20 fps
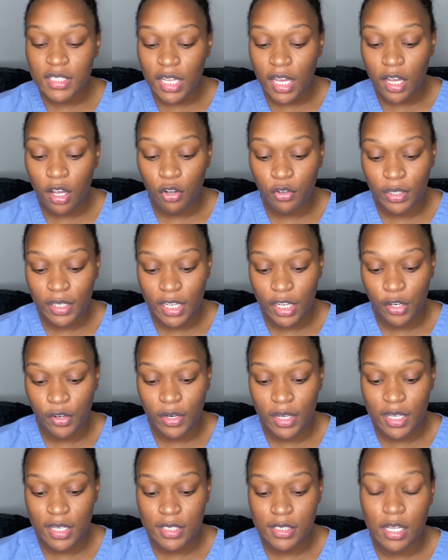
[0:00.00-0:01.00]
thing on here
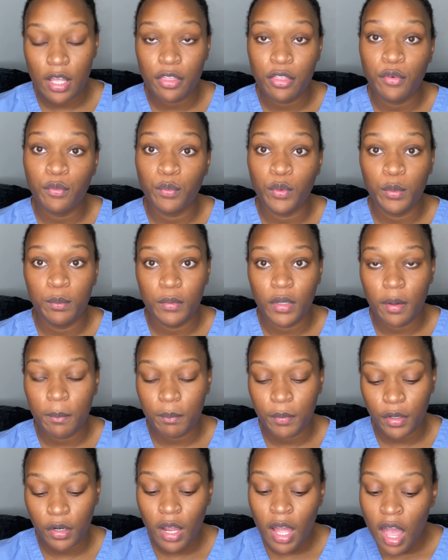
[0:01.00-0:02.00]
is the room
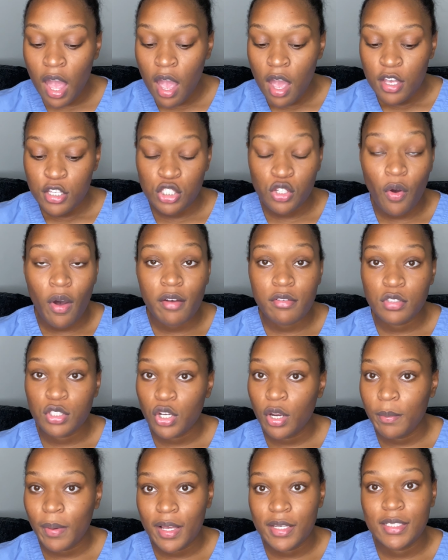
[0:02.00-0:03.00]
number so i'll
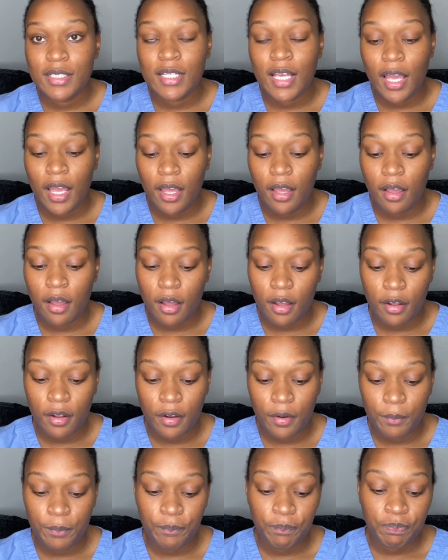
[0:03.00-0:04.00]
start by saying
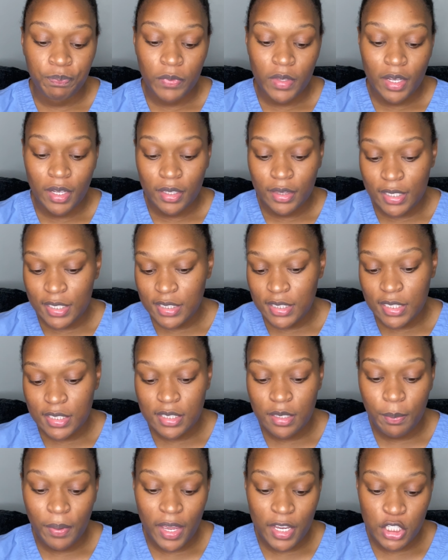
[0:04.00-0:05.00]
um, this is the
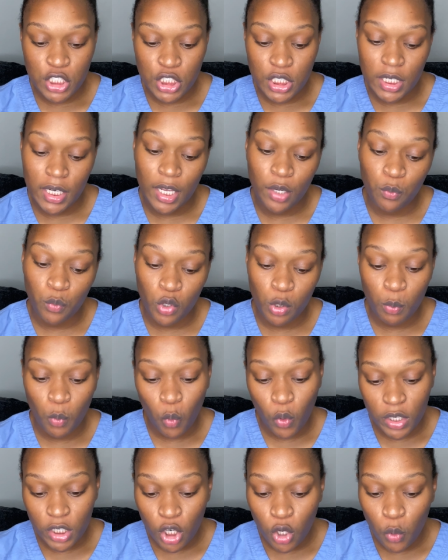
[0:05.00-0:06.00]
patient in room
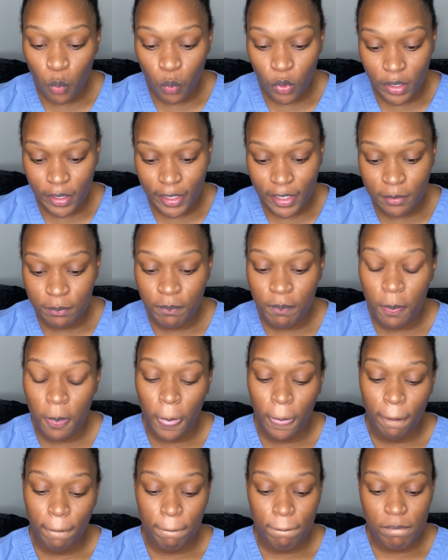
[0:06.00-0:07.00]
101
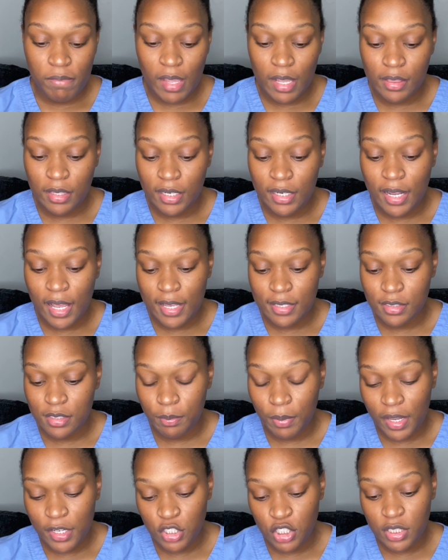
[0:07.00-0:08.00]
and then it has the
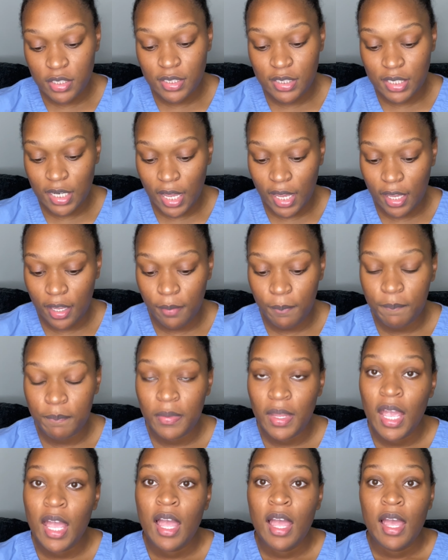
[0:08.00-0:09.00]
patient's name
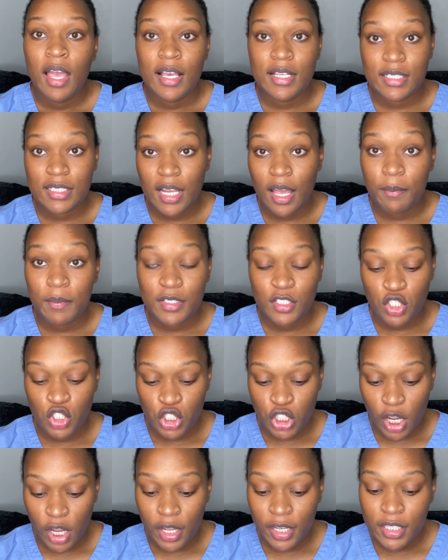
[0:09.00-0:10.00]
his name is
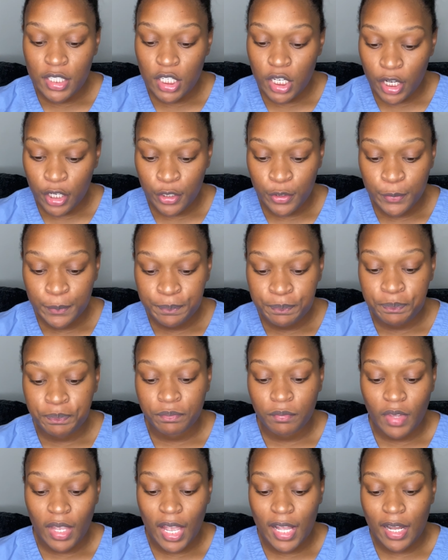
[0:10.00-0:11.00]
john doe
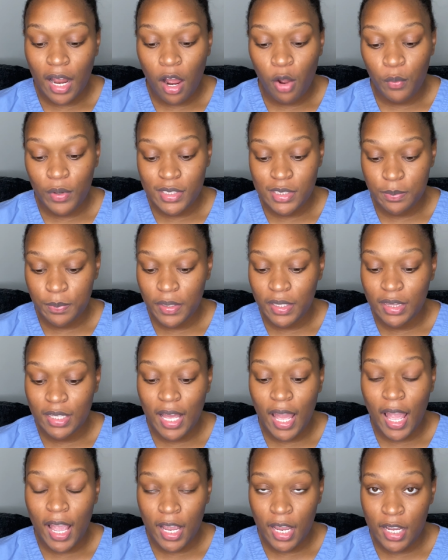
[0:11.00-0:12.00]
and i always put the
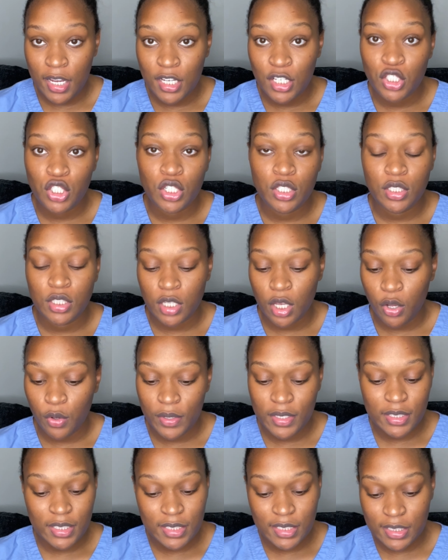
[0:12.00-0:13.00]
age so
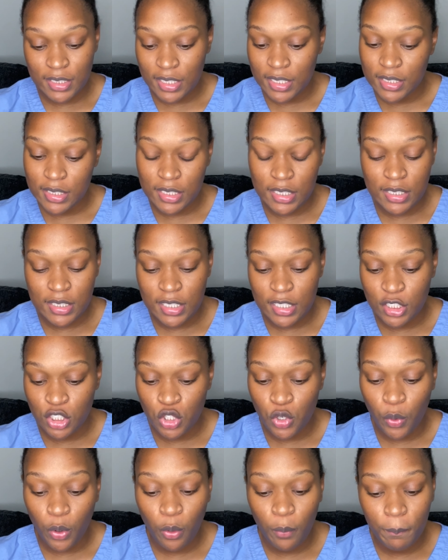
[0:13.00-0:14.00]
he's a 66
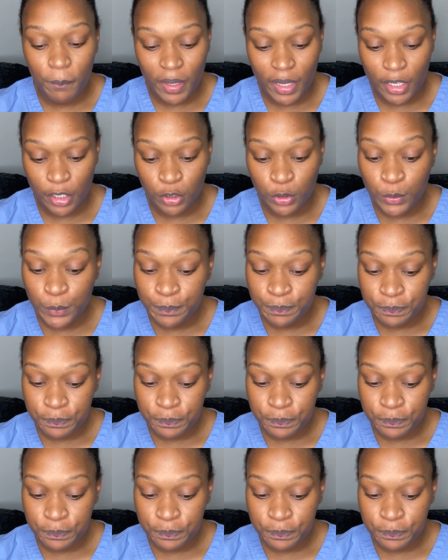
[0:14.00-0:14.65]
year old male